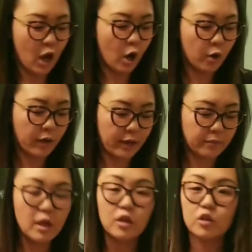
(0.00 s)
Okay,
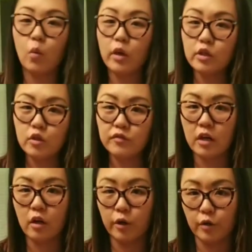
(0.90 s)
so once you've done
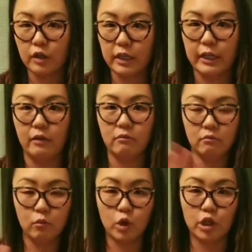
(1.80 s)
all your cleaning,
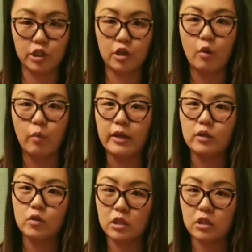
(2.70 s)
we're good to go, right? So
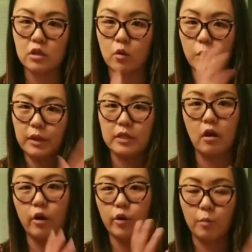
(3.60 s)
this is going to replace
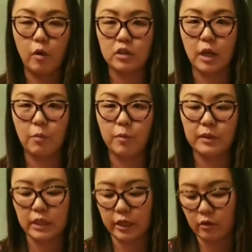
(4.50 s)
all your multi-purpose
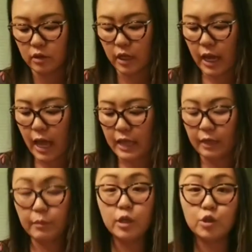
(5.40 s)
cleaners. Let
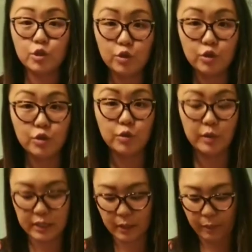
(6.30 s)
me introduce you to
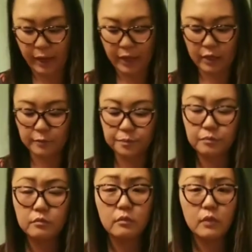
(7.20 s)
its companion.
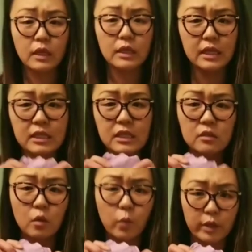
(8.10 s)
This is
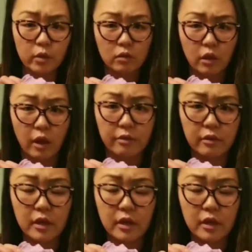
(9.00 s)
the window cloth.